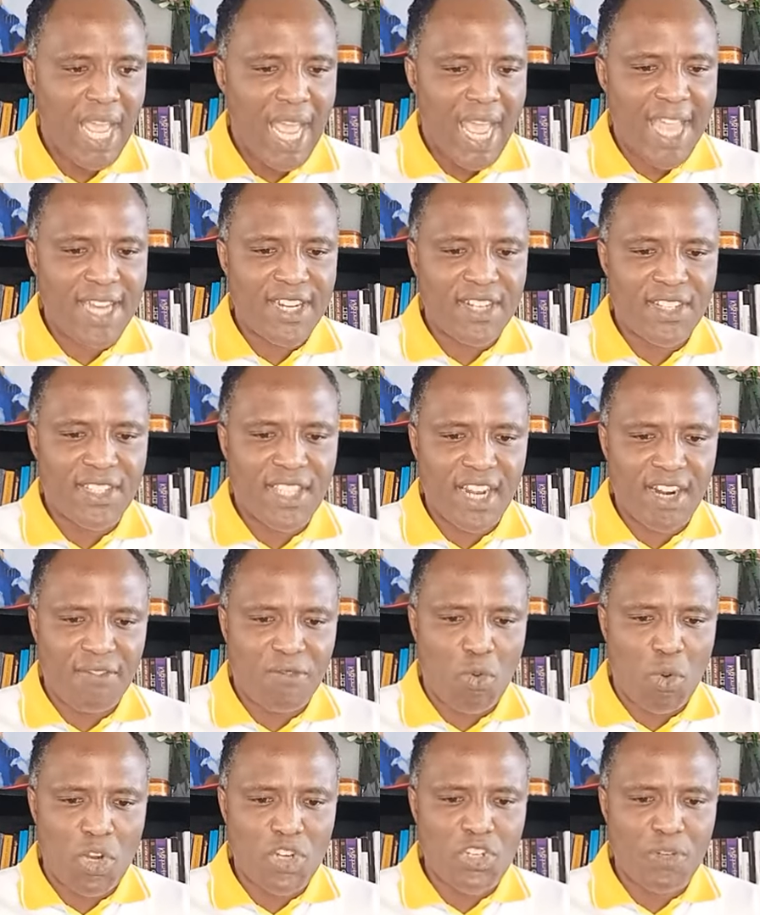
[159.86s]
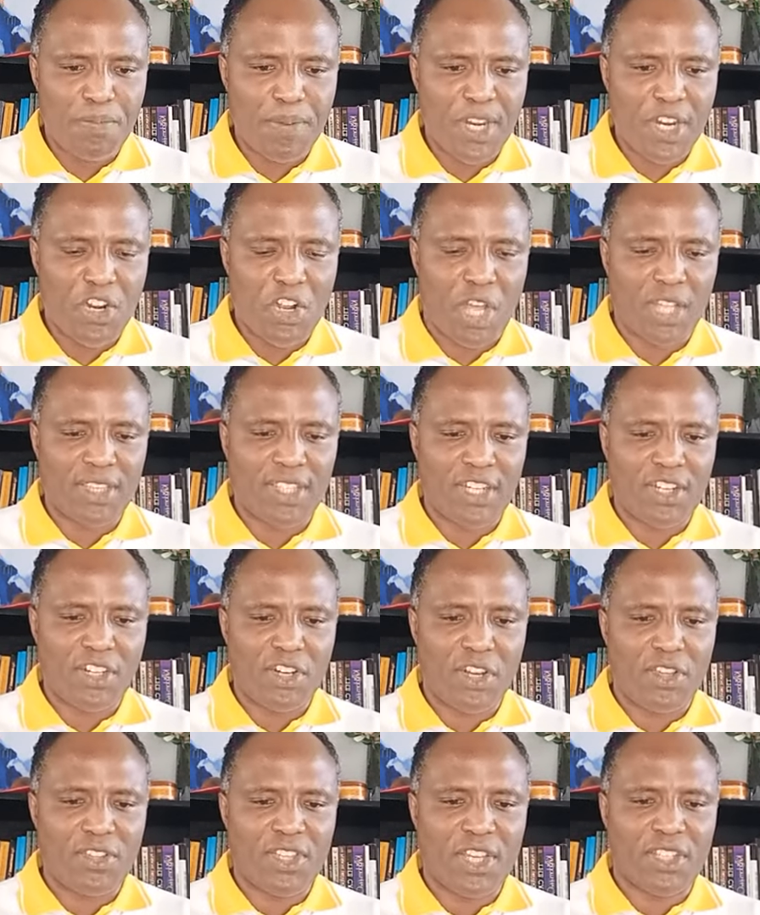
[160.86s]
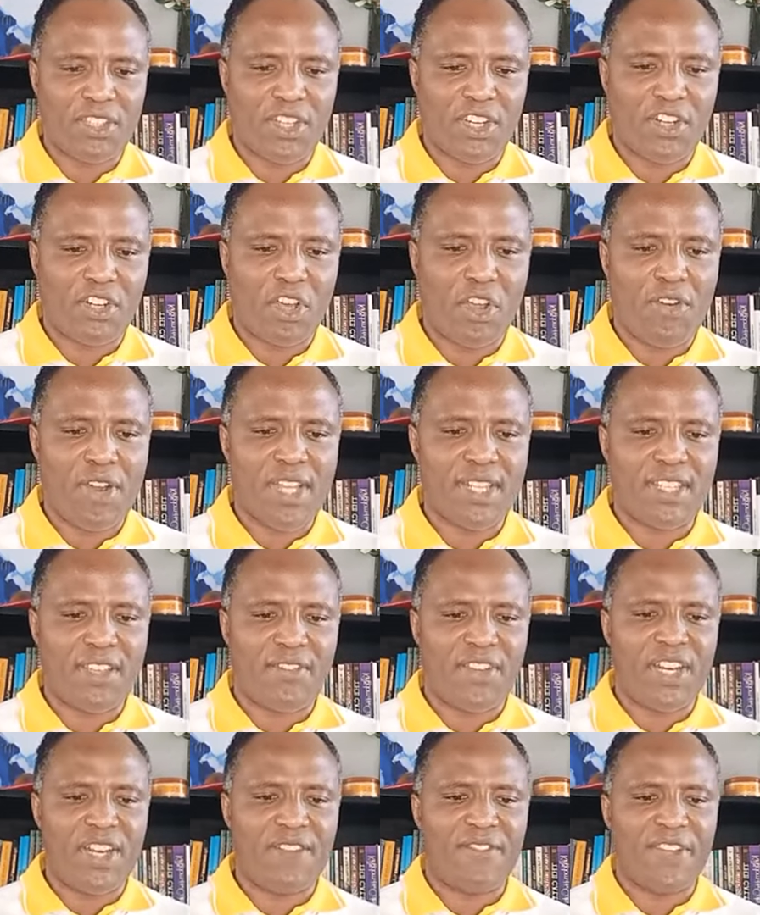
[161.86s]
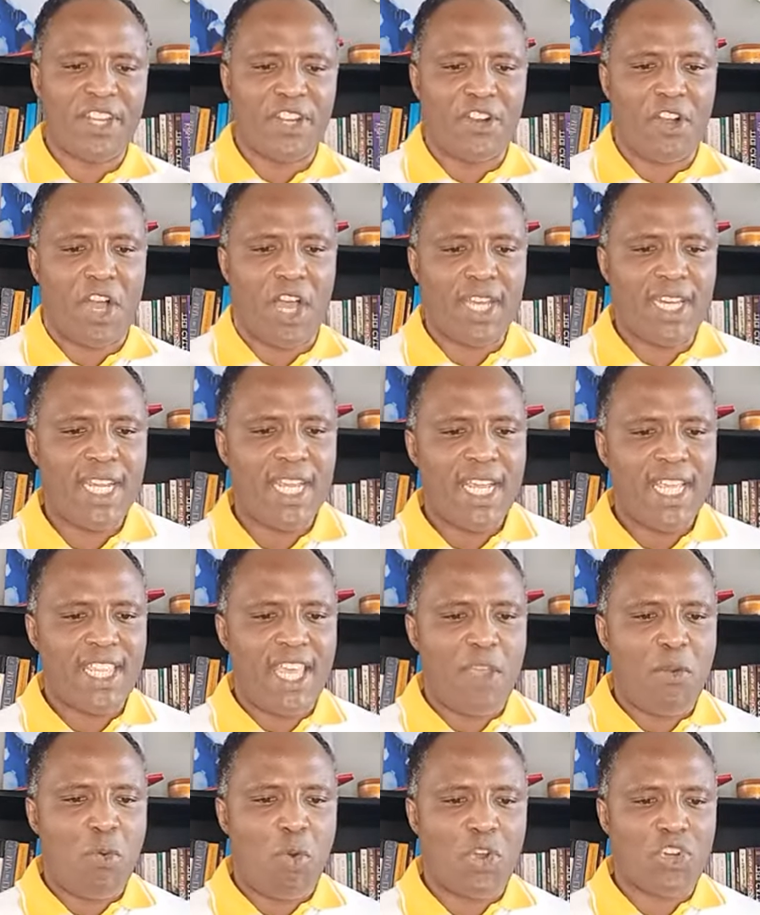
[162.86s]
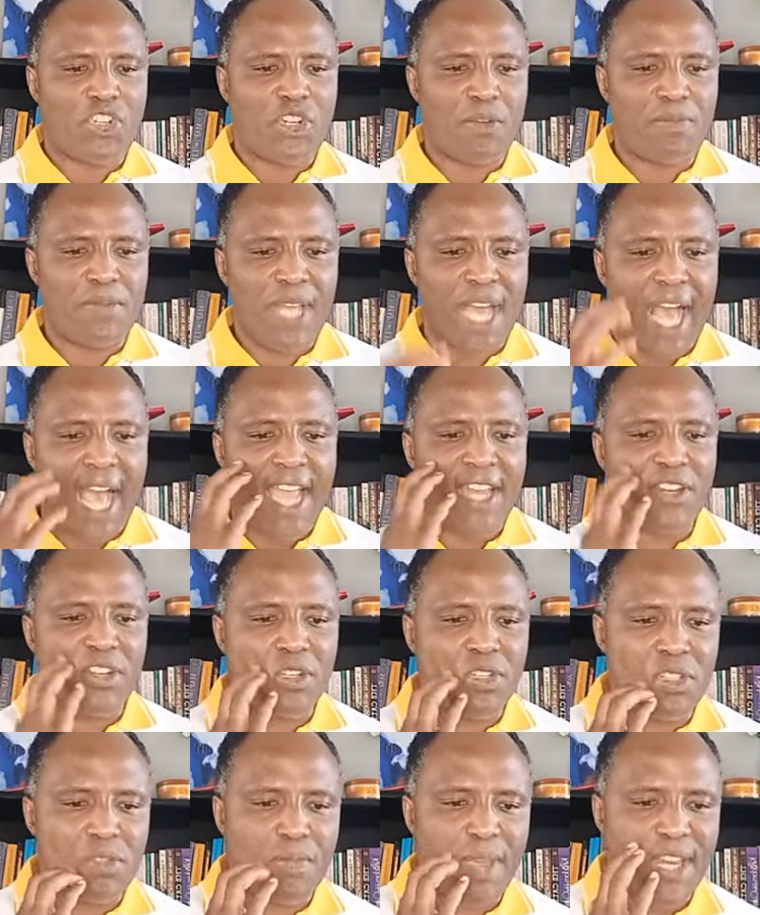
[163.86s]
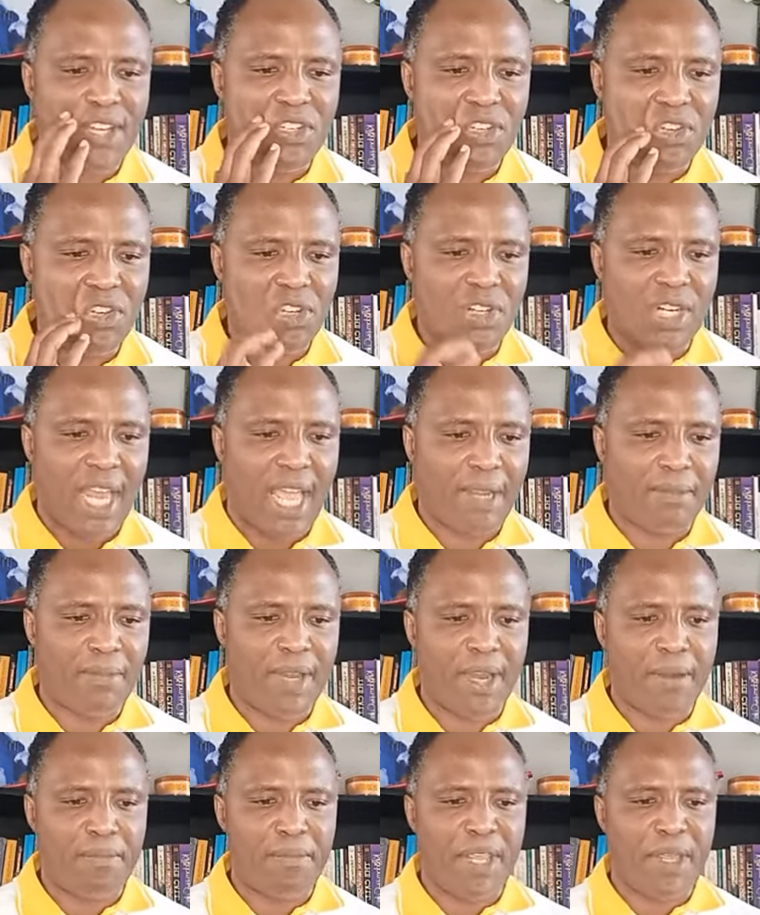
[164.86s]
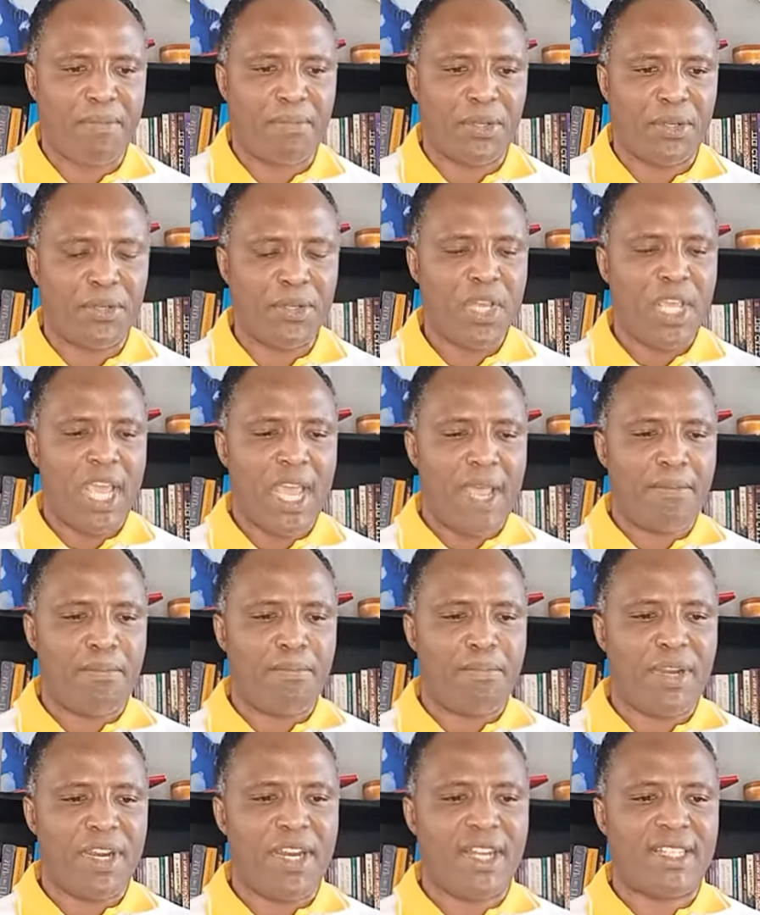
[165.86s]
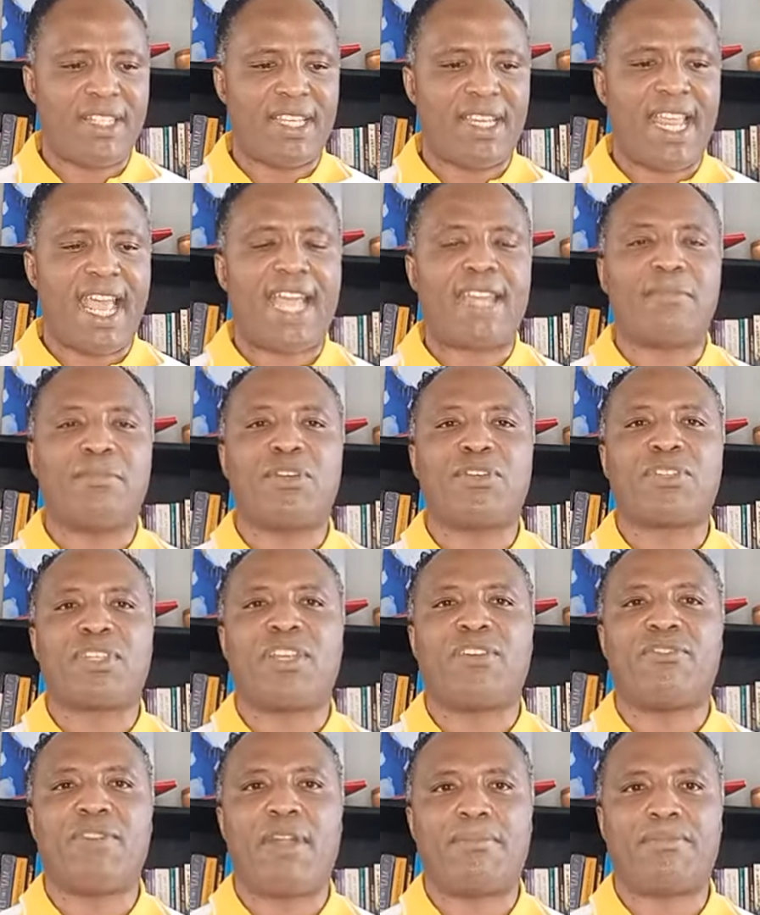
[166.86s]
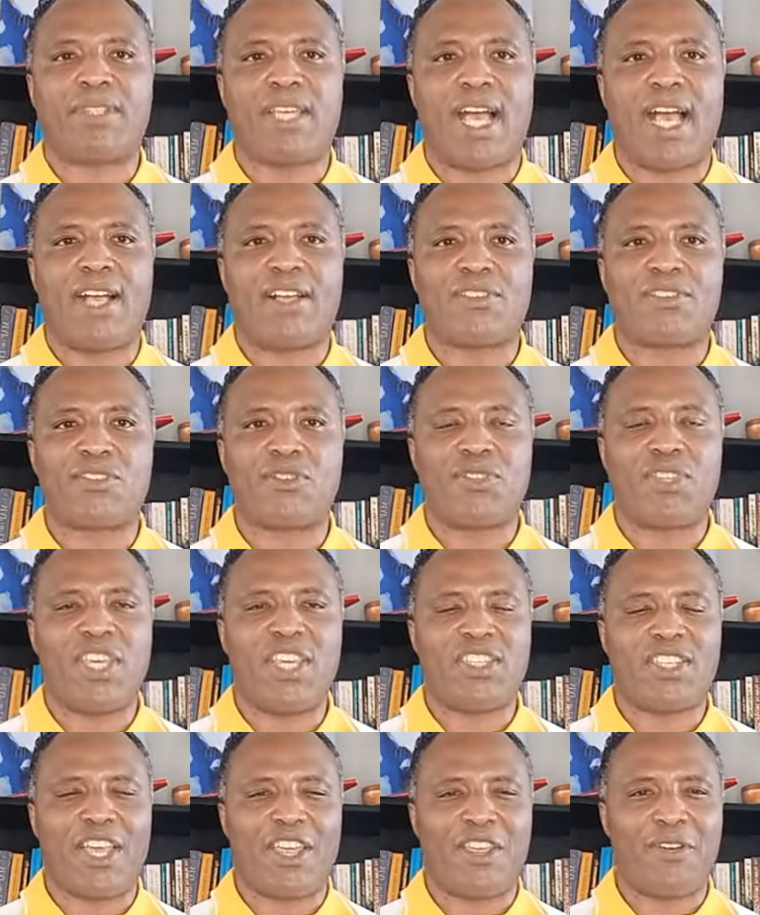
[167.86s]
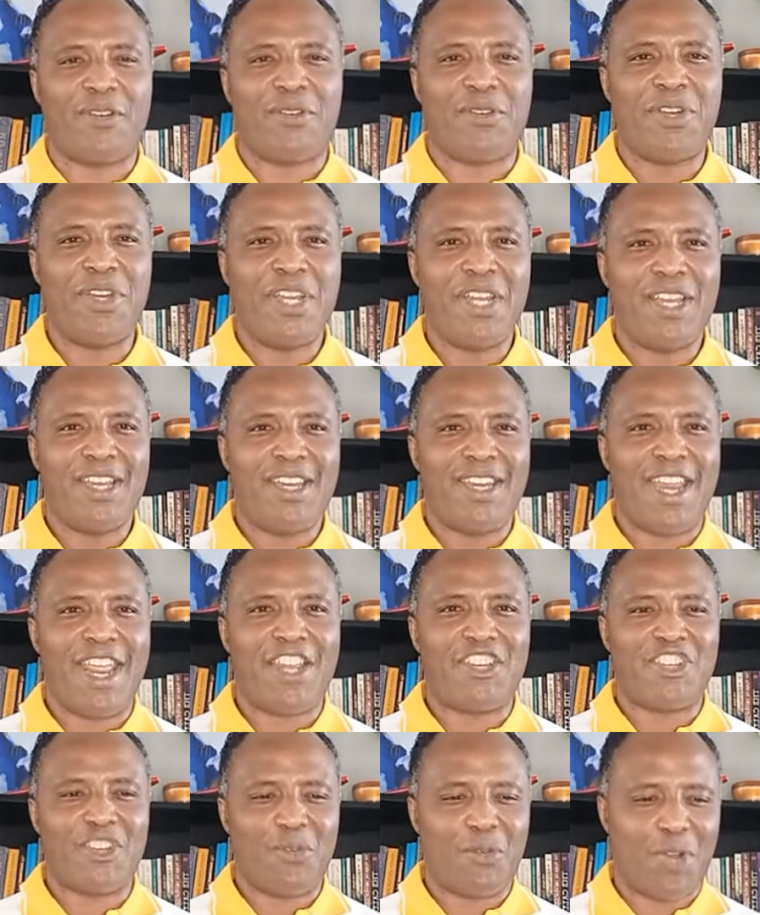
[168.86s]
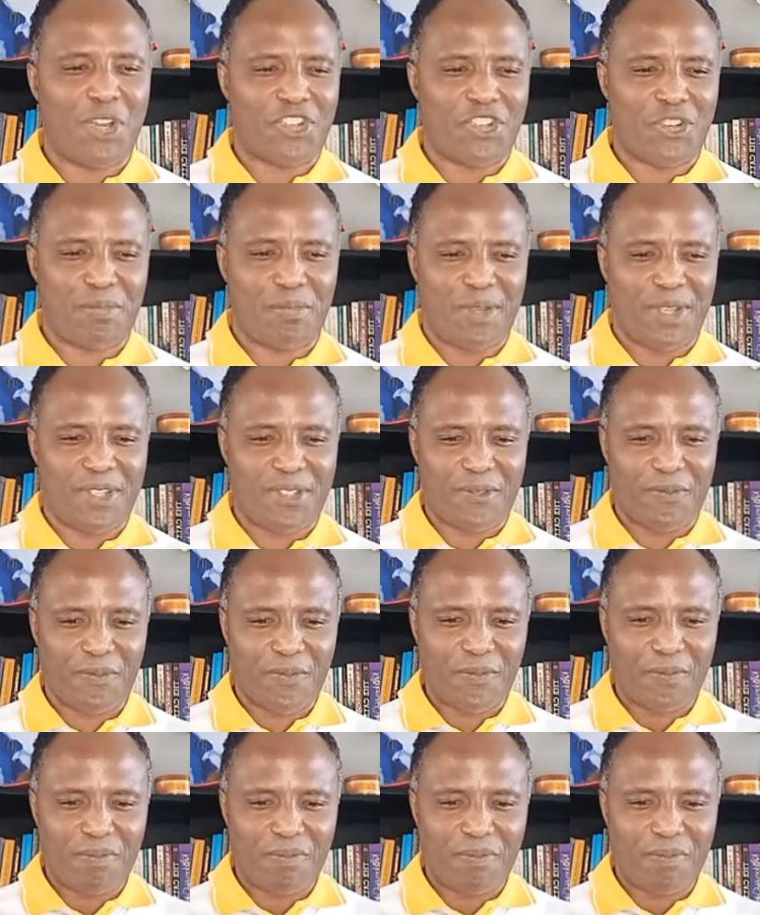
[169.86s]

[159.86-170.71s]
And instead of worshiping God, the, the, the glorious ever-living God, they worshipped idols made to look like mere people and birds and animals and reptiles. So these are your nature worshippers.